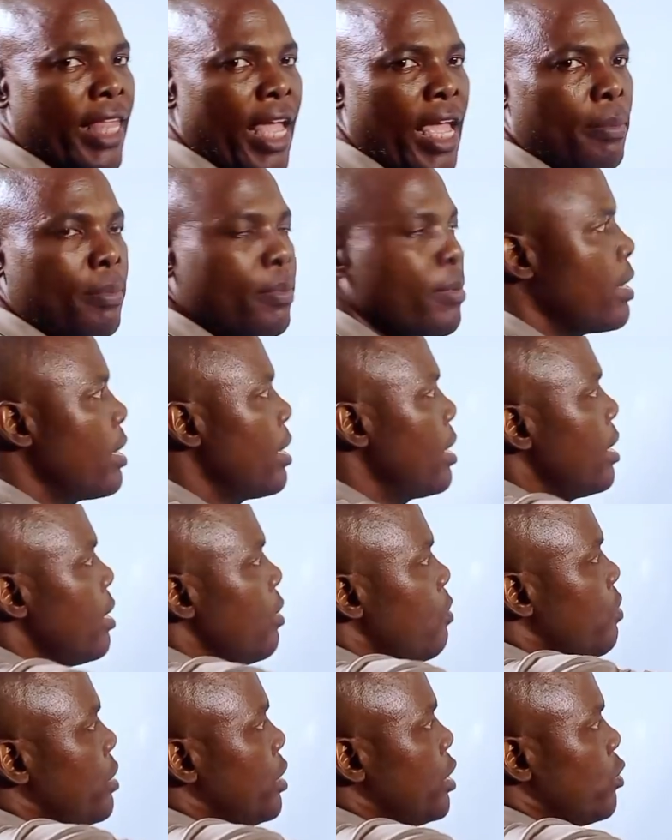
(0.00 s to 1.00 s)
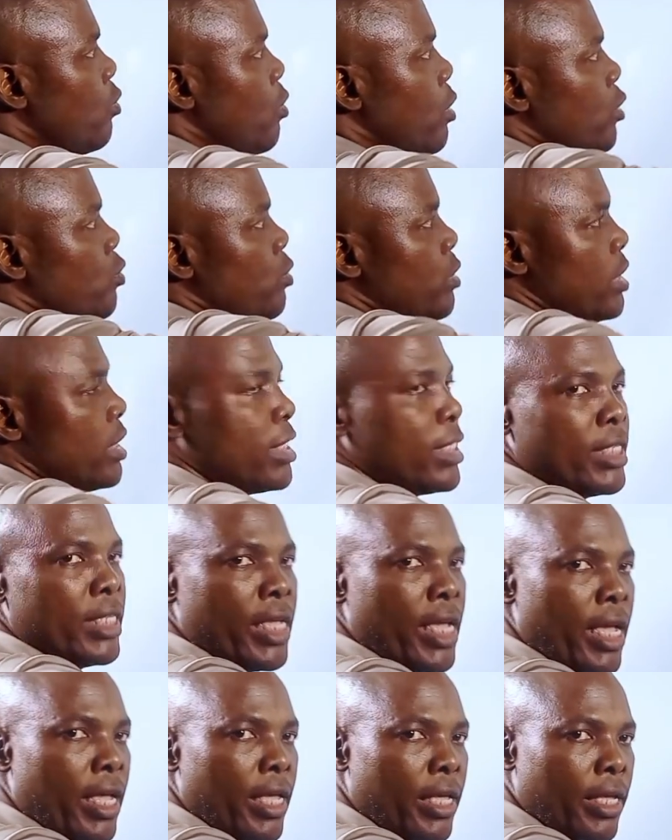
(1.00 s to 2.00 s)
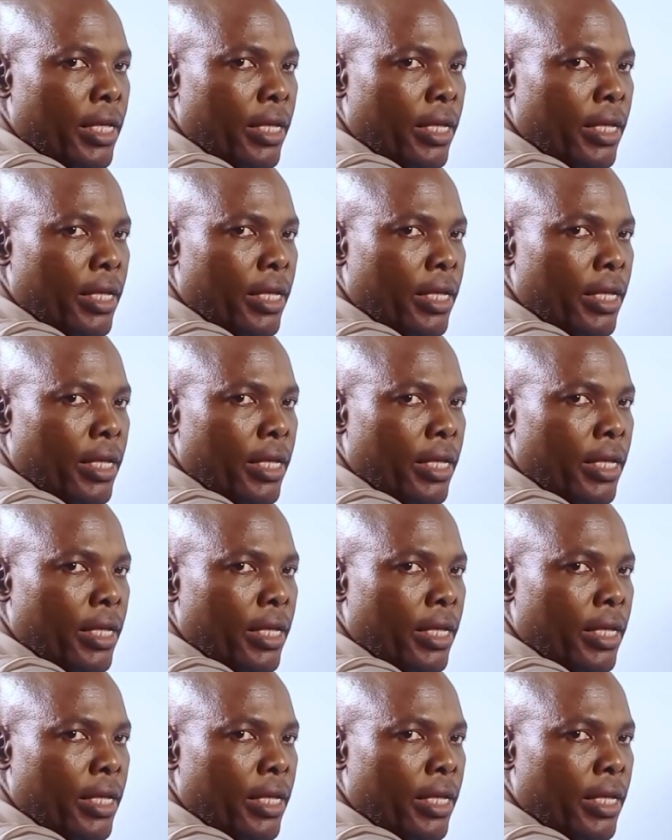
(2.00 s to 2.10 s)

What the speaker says: type, which is what we did here.